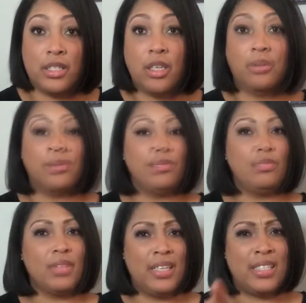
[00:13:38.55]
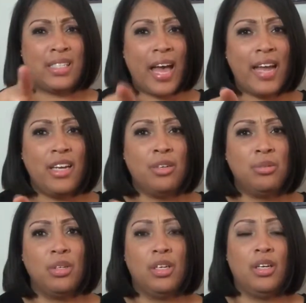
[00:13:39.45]
So, side note,
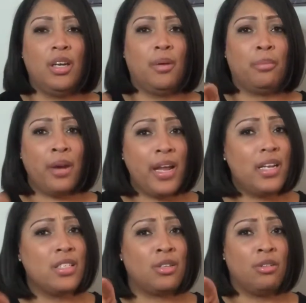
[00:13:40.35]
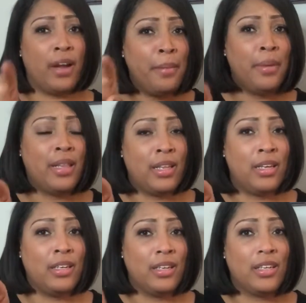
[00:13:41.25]
Brandon's
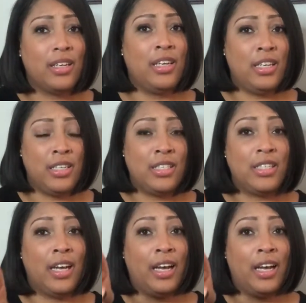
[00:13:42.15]
grandmother is